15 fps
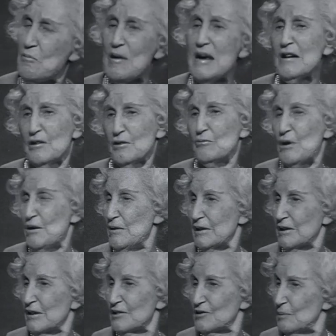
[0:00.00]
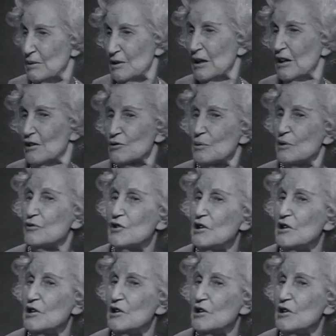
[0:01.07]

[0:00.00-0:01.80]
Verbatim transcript: they were heroic, mean, They were.